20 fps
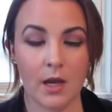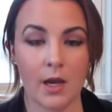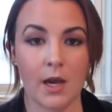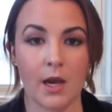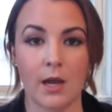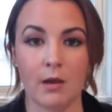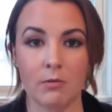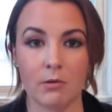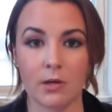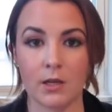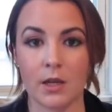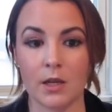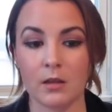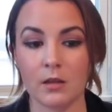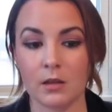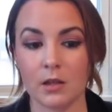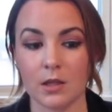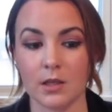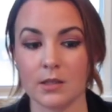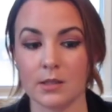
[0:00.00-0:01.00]
I would
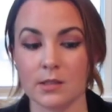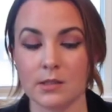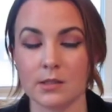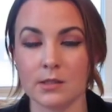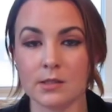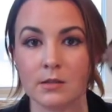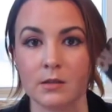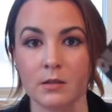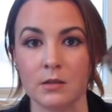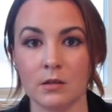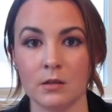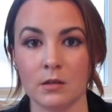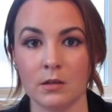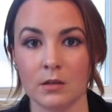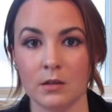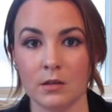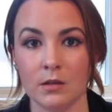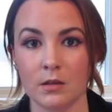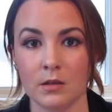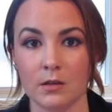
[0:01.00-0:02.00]
get this.
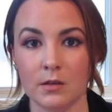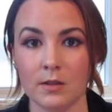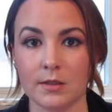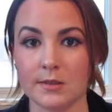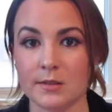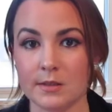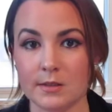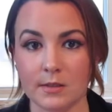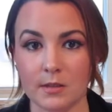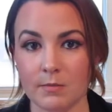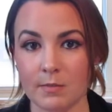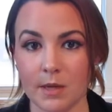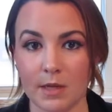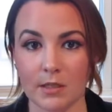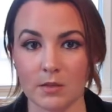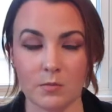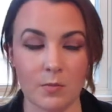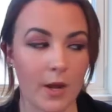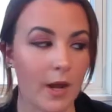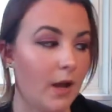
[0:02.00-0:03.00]
This is the
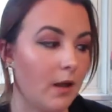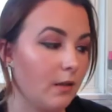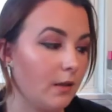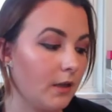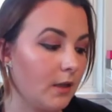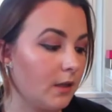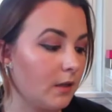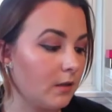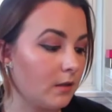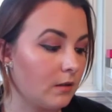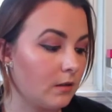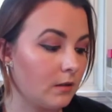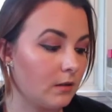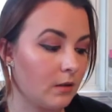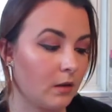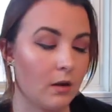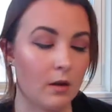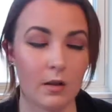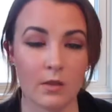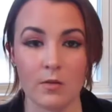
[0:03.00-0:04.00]
best palette
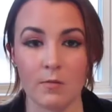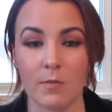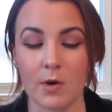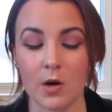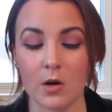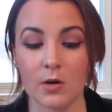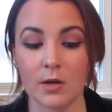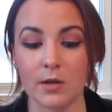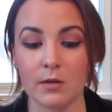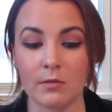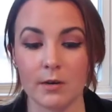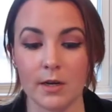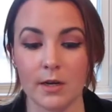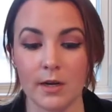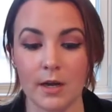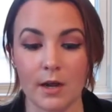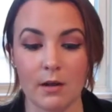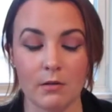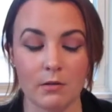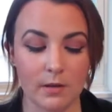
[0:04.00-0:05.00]
on the market right
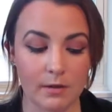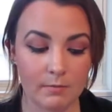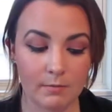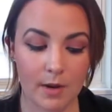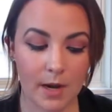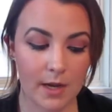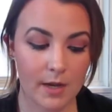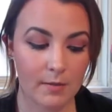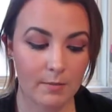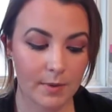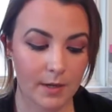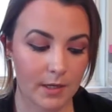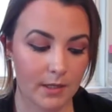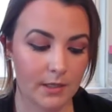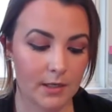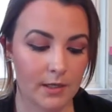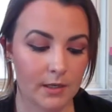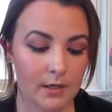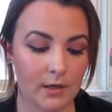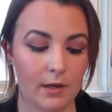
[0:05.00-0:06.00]
now, in my
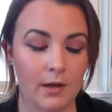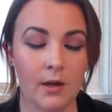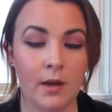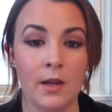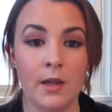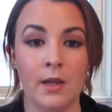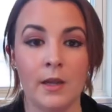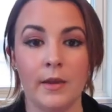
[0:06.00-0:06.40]
opinion.